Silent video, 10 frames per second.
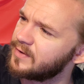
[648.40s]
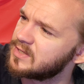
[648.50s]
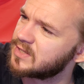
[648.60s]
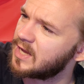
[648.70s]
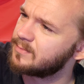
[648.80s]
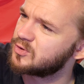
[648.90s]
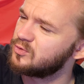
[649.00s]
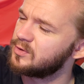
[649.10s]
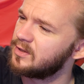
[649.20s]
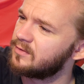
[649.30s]
of it is
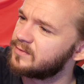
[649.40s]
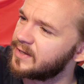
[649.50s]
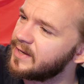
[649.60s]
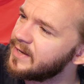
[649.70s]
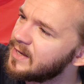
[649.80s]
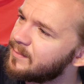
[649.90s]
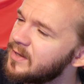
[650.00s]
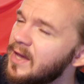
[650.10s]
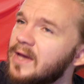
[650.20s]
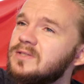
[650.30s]
absolutely lovely.
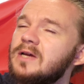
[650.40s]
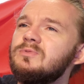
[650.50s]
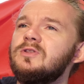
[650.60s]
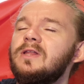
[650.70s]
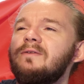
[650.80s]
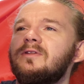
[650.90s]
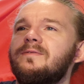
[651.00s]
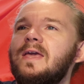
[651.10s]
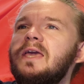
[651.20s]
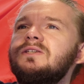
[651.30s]
But yeah, in terms of the level
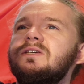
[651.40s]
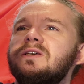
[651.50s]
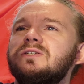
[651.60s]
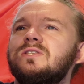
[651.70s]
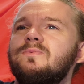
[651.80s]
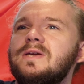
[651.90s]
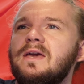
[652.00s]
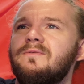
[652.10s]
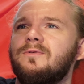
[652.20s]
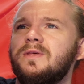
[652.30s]
of haziness that we
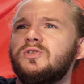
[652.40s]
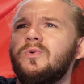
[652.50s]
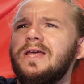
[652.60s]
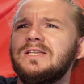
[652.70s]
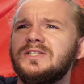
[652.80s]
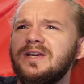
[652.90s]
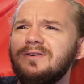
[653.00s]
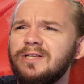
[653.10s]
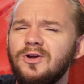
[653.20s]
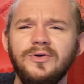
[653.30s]
get from this one, it's certainly